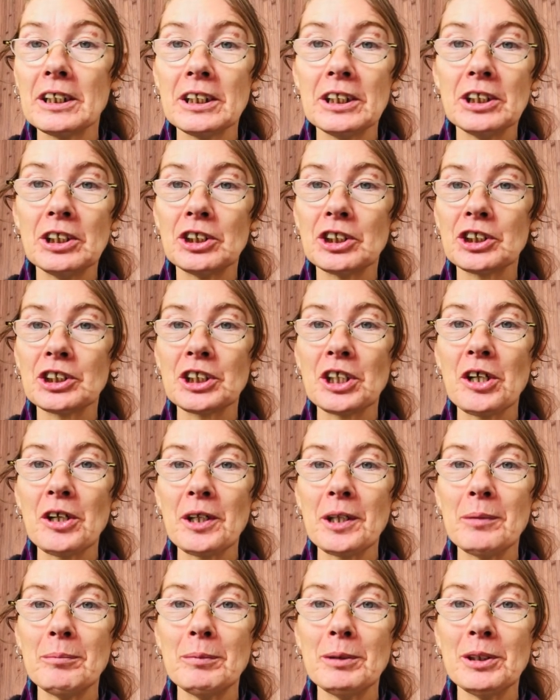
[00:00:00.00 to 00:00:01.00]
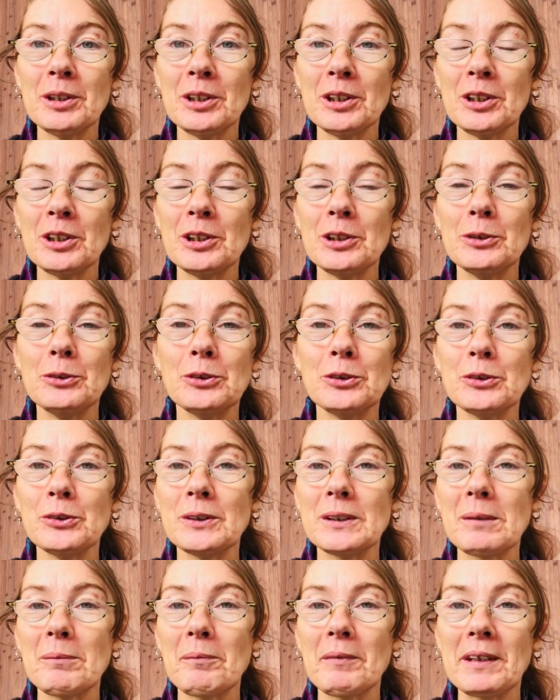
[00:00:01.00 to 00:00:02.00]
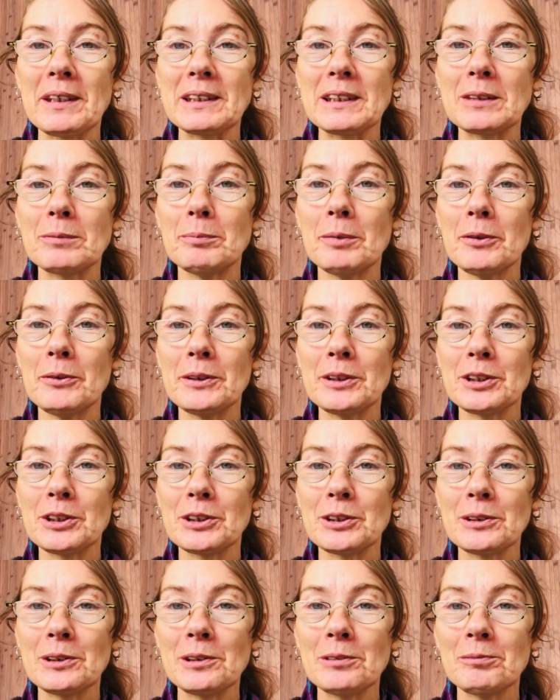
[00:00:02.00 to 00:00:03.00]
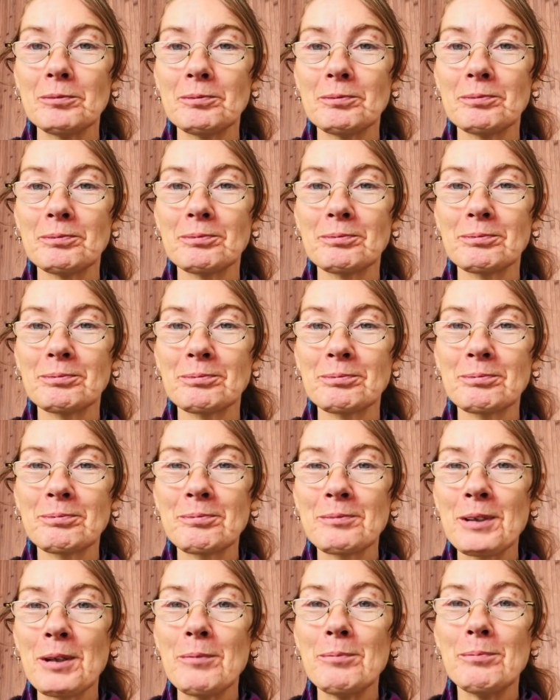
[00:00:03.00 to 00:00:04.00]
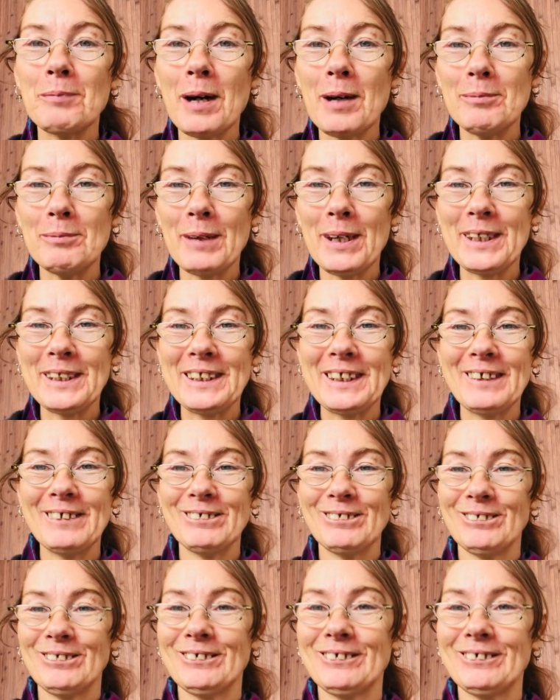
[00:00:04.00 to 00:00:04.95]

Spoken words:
each time you do something spiritual. Bye bye now.